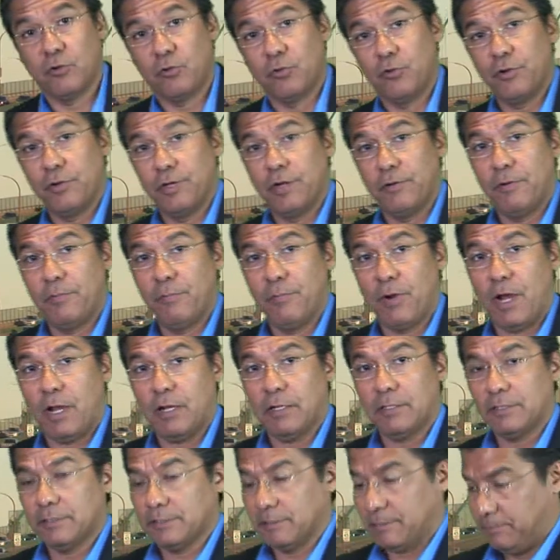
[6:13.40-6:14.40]
ordinary
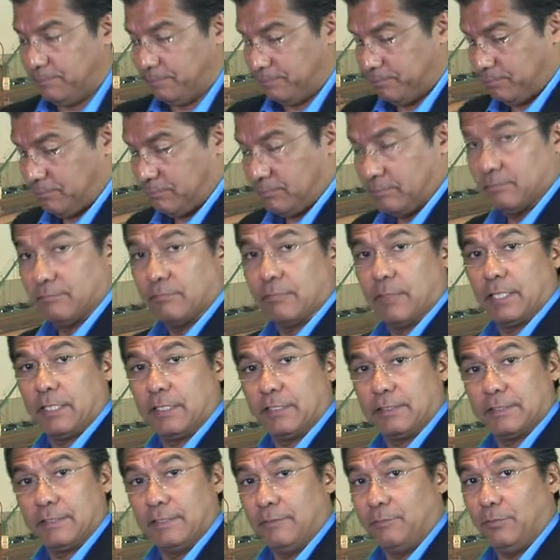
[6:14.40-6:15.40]
box, make
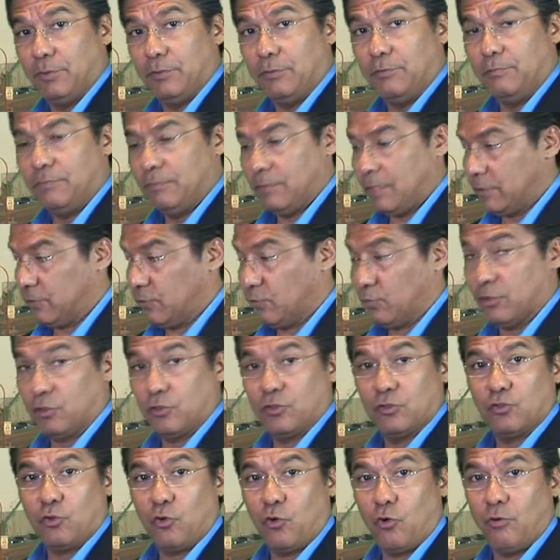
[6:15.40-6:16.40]
it simple. That's what
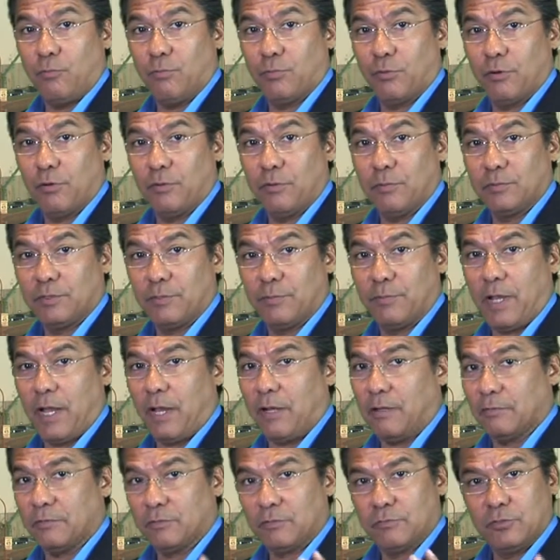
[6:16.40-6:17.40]
this whole program's
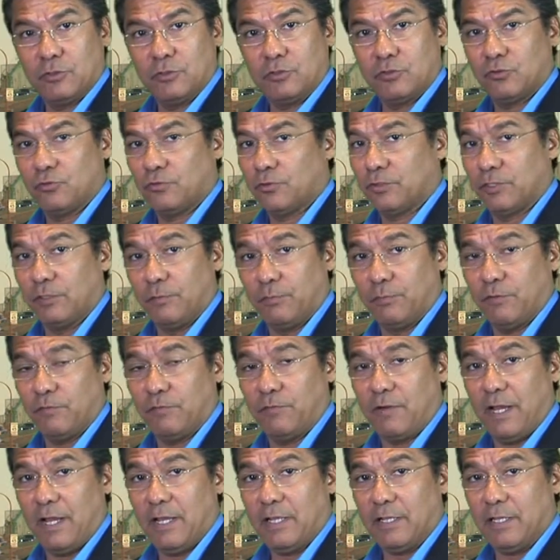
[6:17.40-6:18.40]
about, just
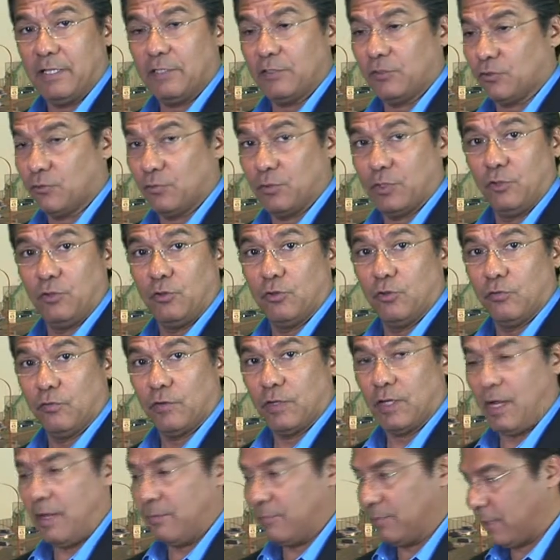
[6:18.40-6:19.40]
simplifying it so we don't
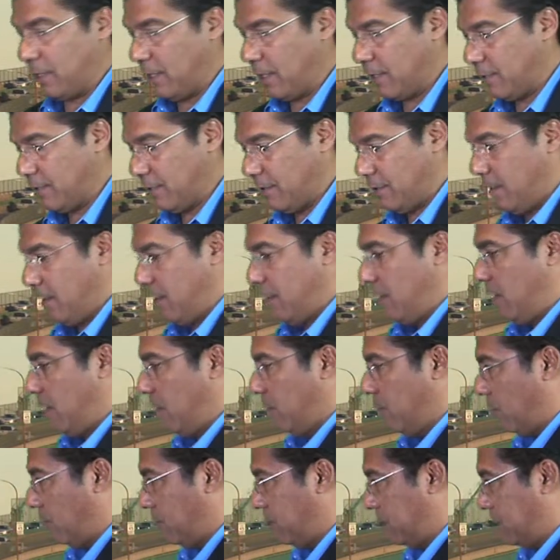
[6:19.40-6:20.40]
overcomplicate it.
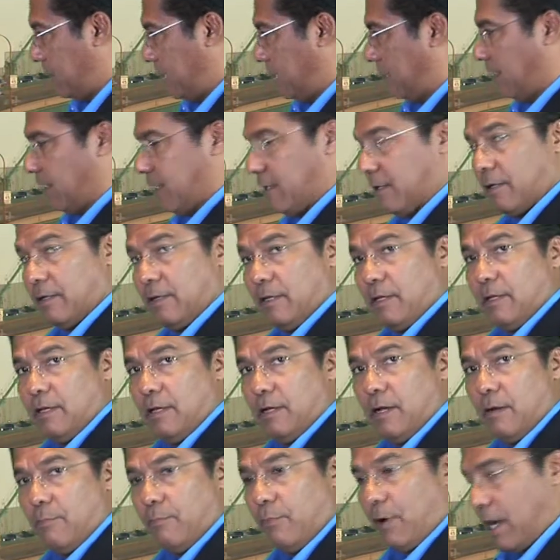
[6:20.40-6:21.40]
But we take a
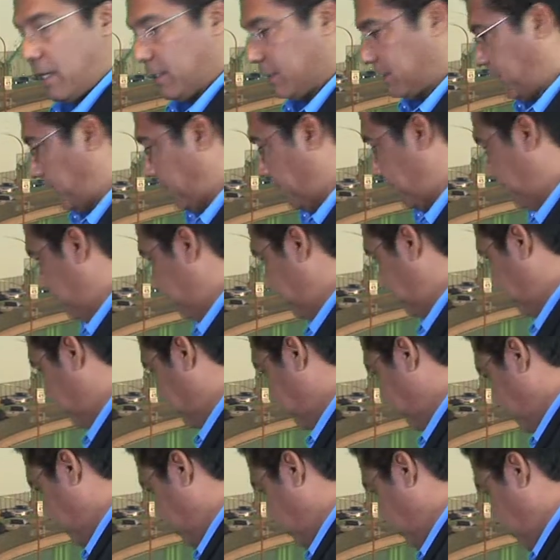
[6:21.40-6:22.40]
box here,
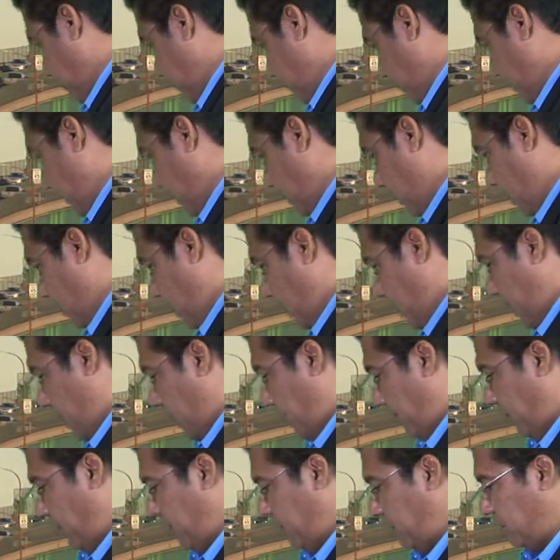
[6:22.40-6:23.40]

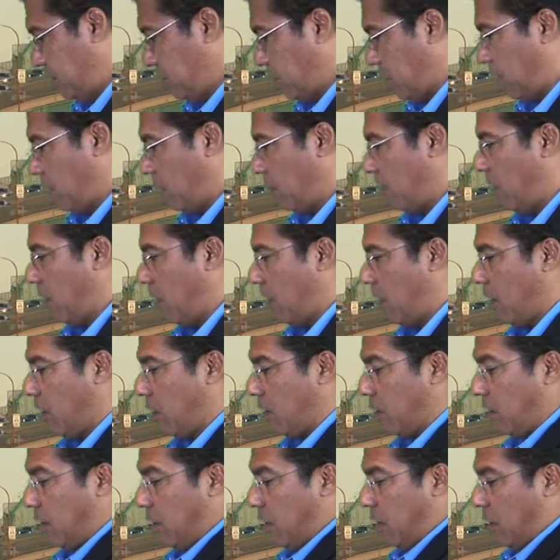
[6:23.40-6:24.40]
and these are
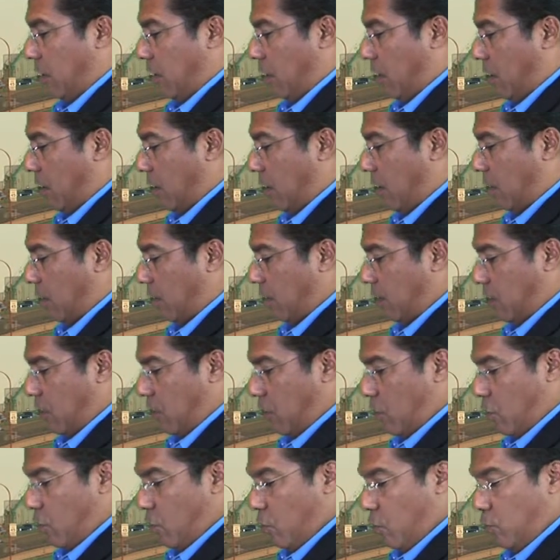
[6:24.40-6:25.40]
our
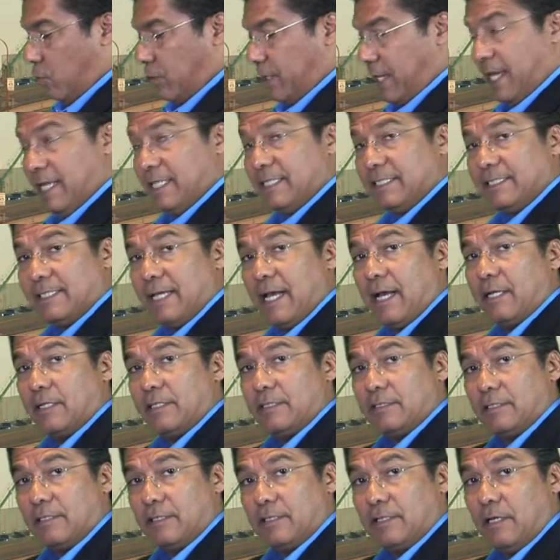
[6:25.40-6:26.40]
OK
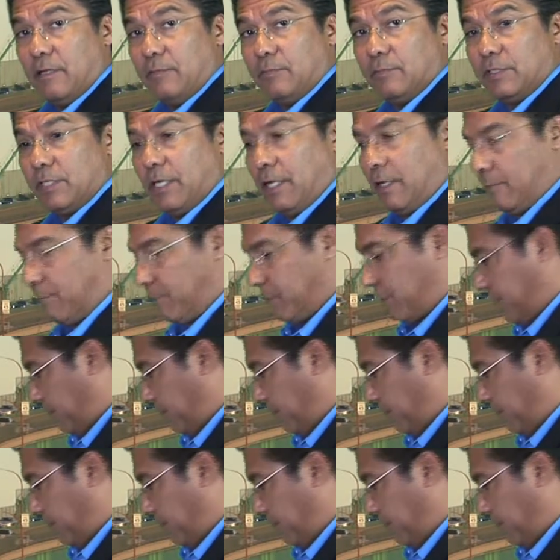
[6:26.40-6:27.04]
status, thumbs up.